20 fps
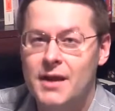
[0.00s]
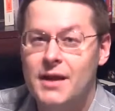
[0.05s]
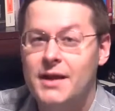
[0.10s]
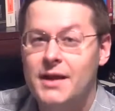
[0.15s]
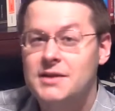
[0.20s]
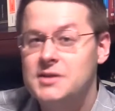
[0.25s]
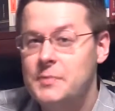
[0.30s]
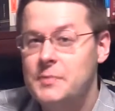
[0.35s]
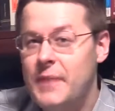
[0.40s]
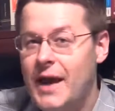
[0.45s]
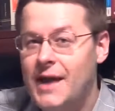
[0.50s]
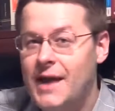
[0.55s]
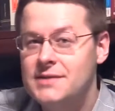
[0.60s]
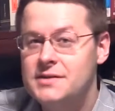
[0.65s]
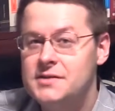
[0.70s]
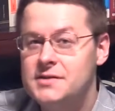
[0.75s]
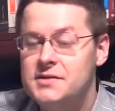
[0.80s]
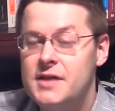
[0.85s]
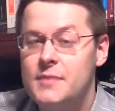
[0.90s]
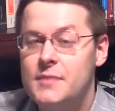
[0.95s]
It's a
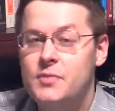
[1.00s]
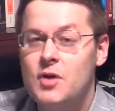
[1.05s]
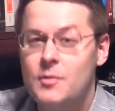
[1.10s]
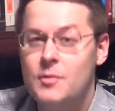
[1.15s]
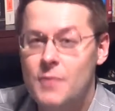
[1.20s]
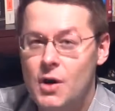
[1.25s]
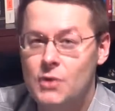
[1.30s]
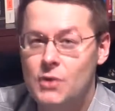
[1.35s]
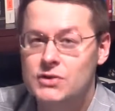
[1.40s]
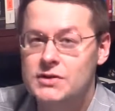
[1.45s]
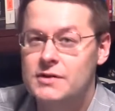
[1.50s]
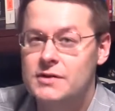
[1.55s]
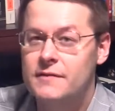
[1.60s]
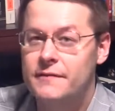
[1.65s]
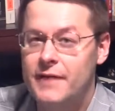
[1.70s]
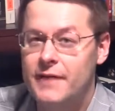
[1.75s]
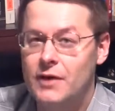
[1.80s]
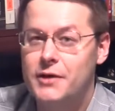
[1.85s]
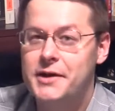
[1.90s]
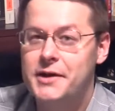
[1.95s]
passage that promotes the
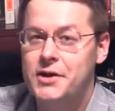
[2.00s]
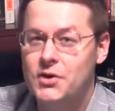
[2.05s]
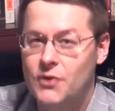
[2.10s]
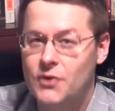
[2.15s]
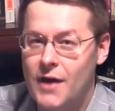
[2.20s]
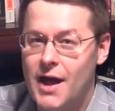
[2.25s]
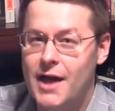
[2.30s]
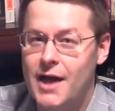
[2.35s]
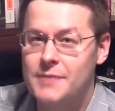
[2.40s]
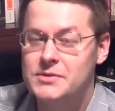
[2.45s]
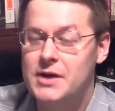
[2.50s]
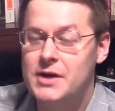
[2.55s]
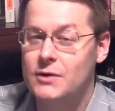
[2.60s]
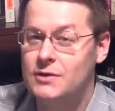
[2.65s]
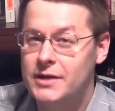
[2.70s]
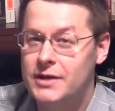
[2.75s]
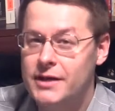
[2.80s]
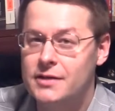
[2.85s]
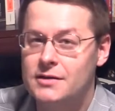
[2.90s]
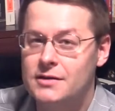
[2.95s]
very crimes our
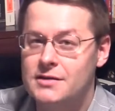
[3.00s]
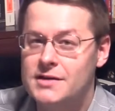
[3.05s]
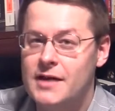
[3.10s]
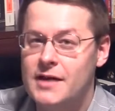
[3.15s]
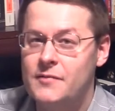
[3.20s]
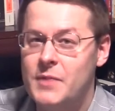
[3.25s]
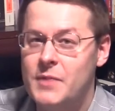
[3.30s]
leaders have